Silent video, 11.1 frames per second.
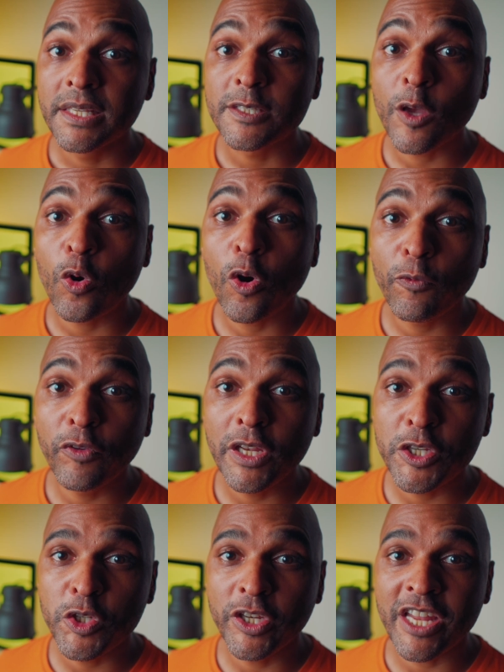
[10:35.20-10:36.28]
So hopefully you
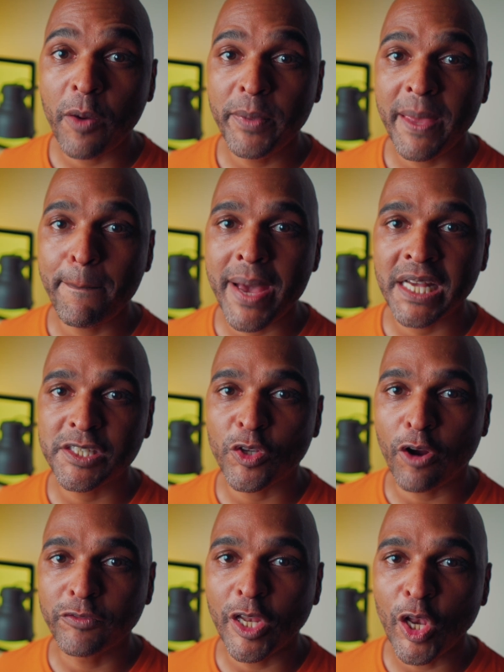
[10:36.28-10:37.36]
should now be a master
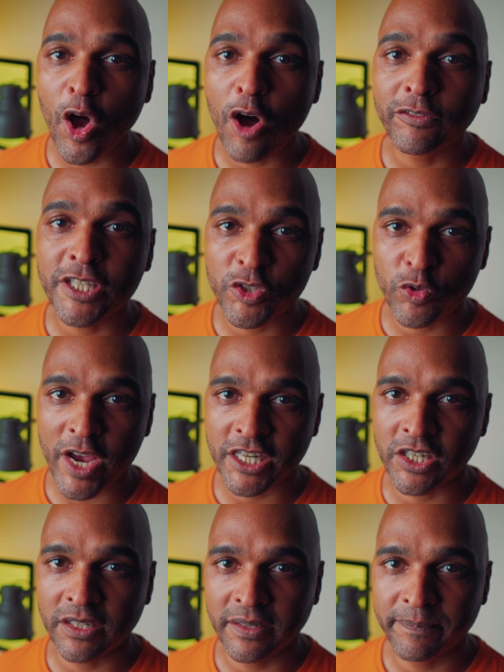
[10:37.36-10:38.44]
of the law of
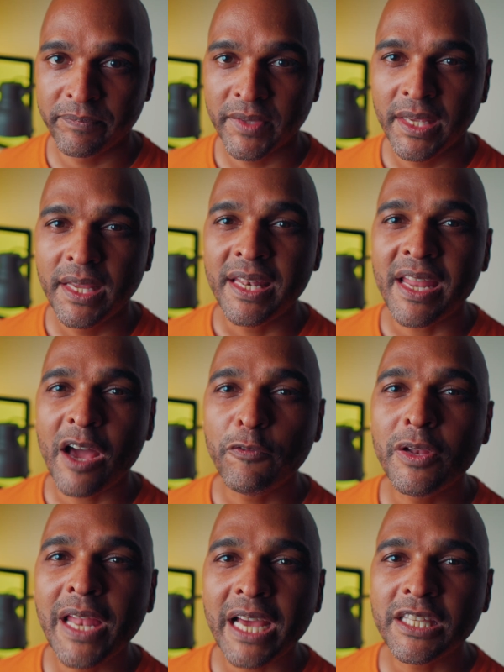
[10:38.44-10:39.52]
distraction. Now, if you
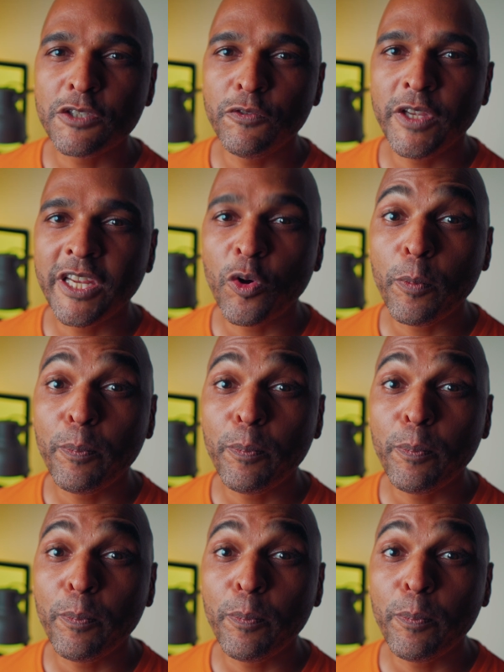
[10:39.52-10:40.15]
like this video,